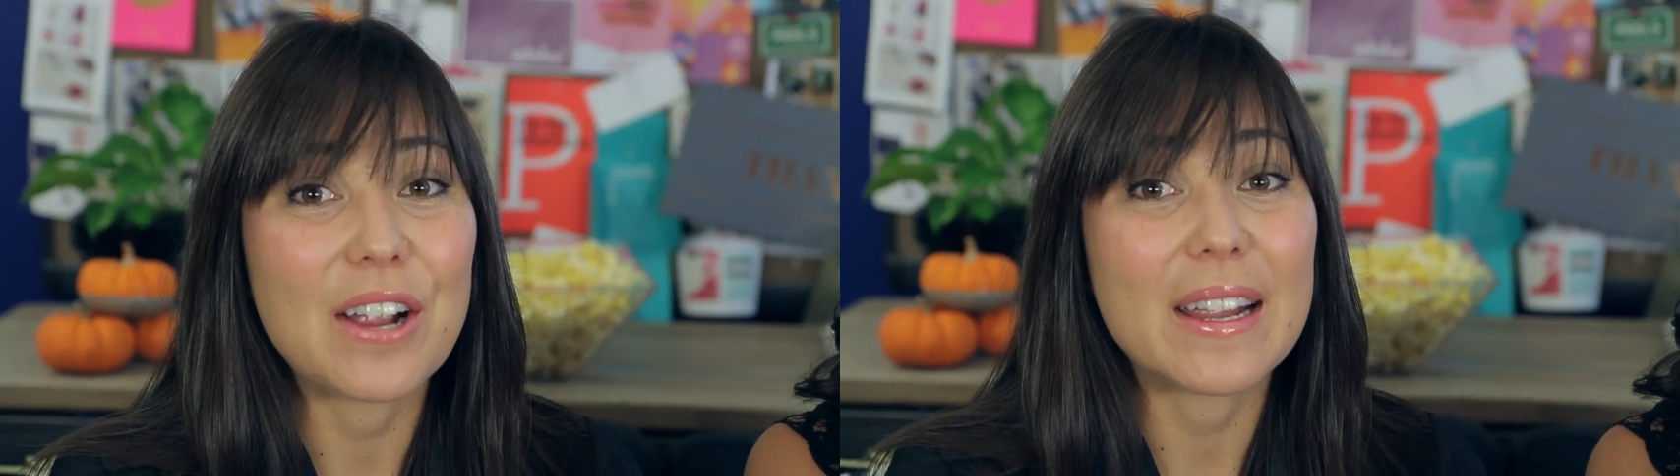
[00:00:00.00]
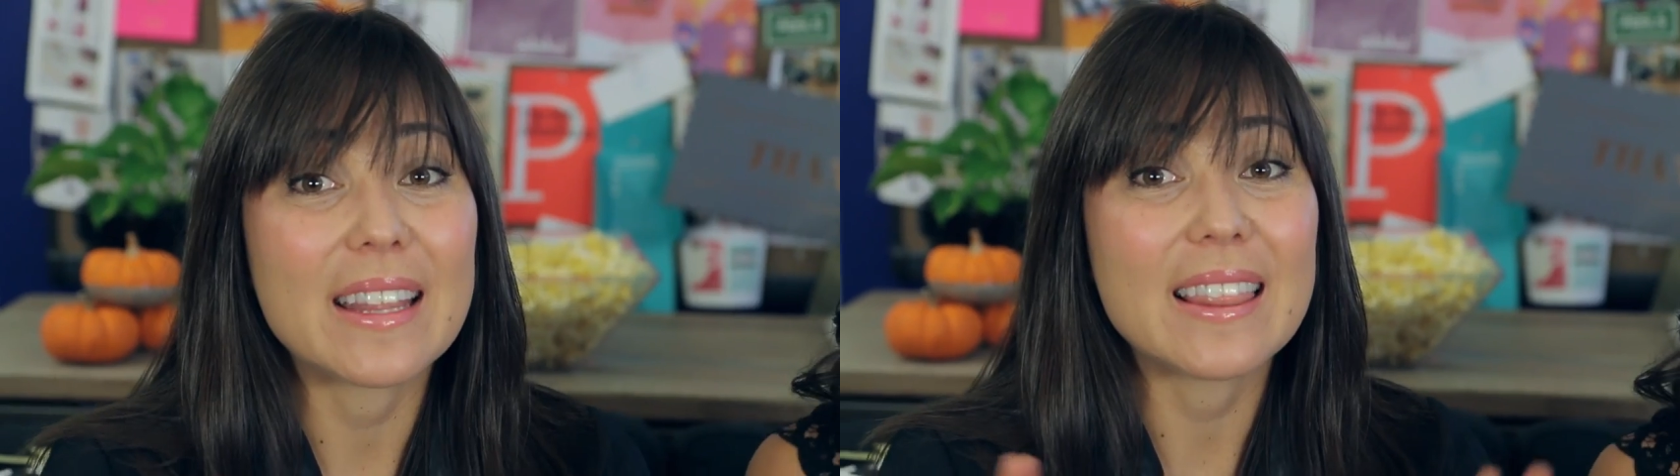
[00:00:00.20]

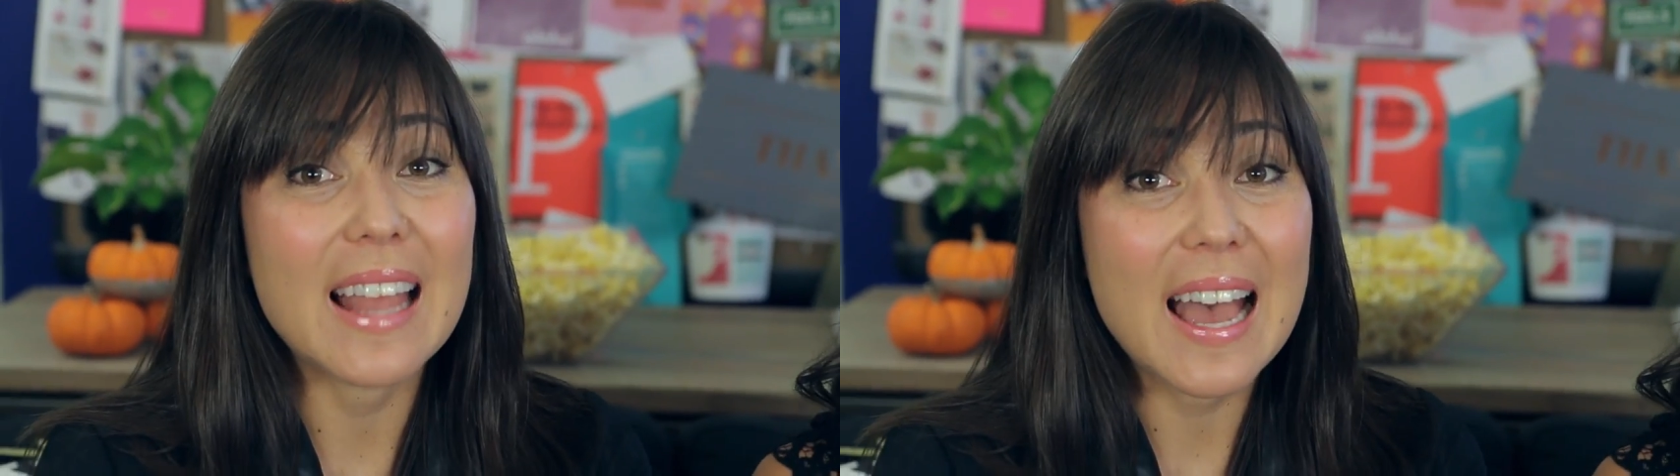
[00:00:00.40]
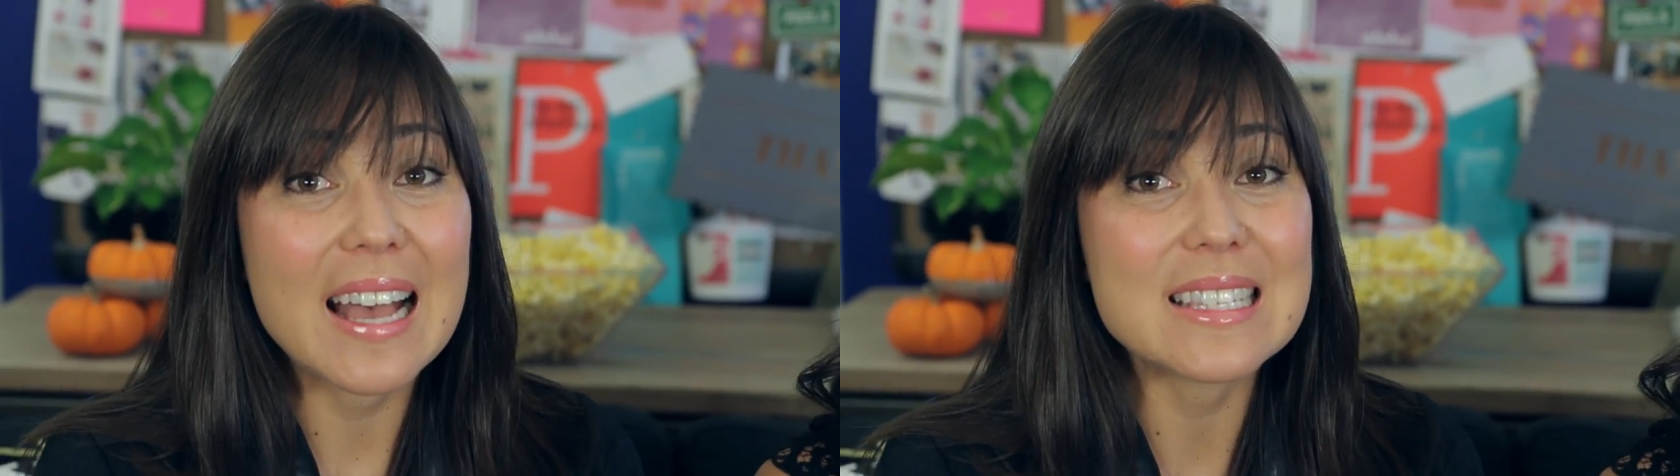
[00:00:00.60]
All right,
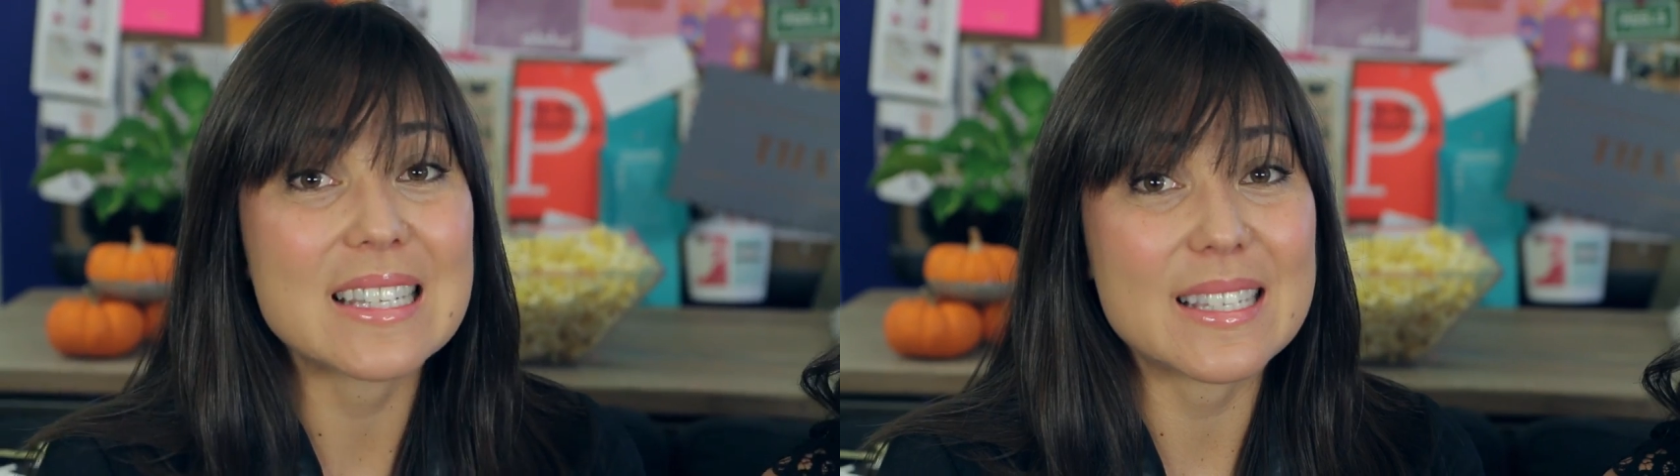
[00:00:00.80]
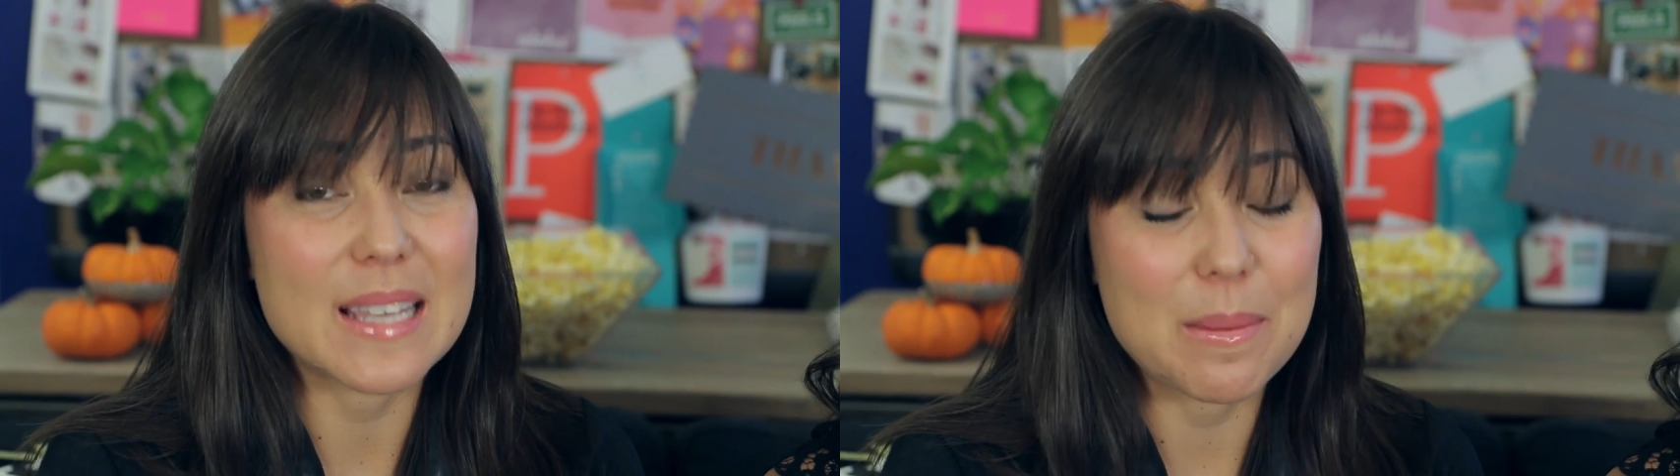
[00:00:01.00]
last
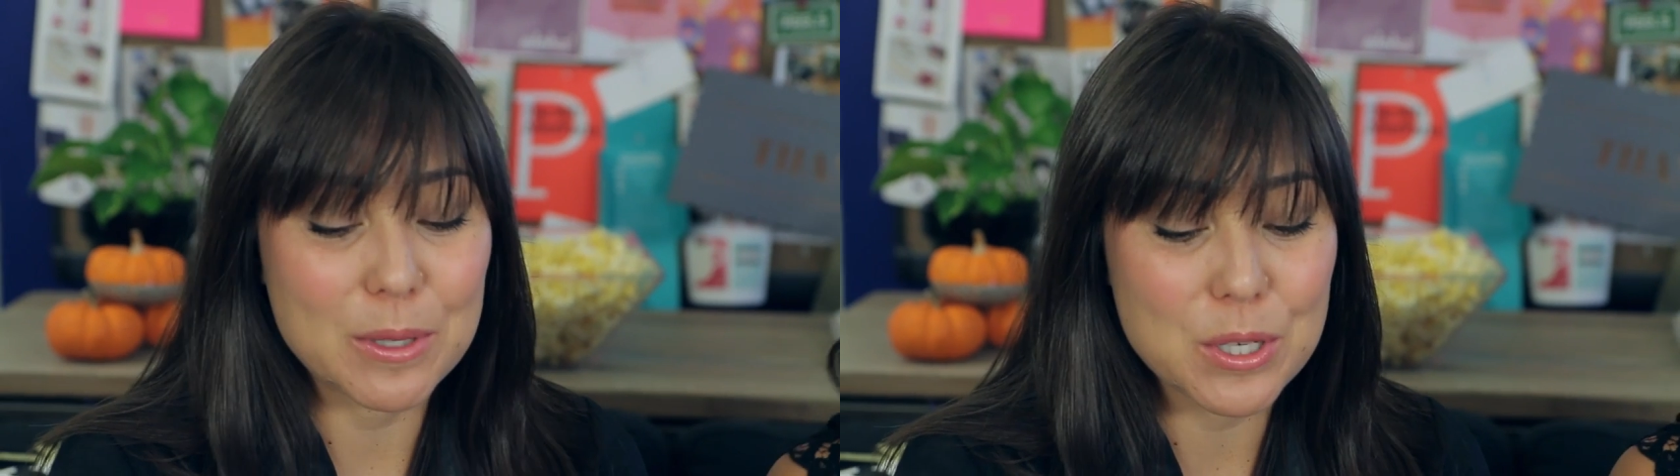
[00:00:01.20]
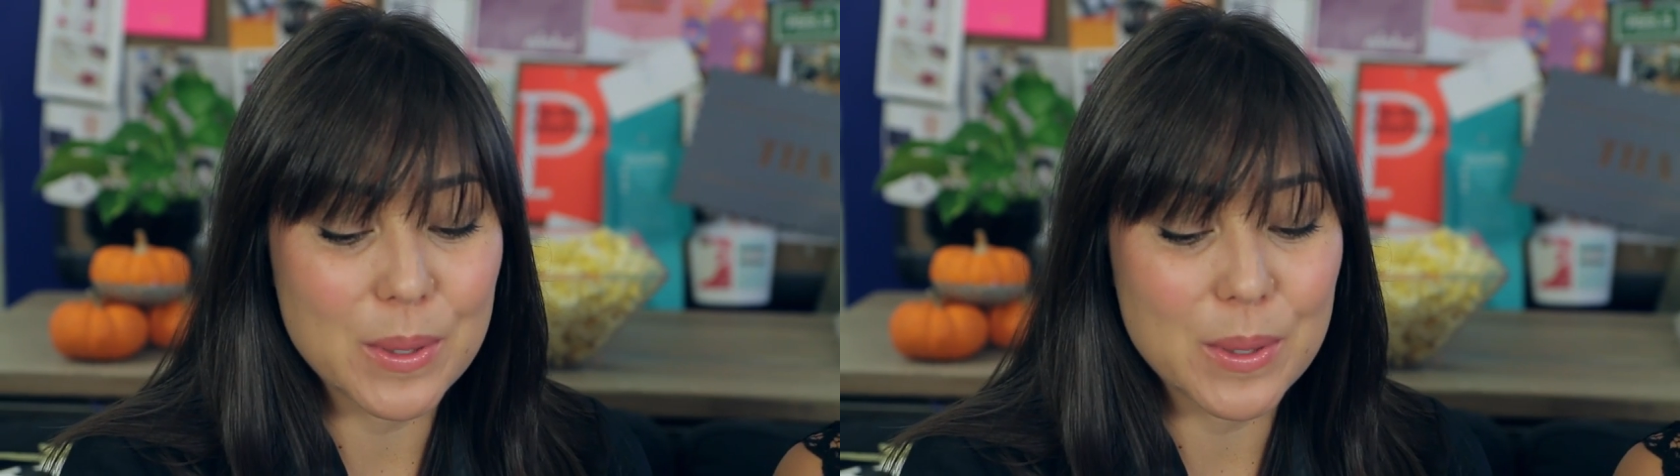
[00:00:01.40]
sample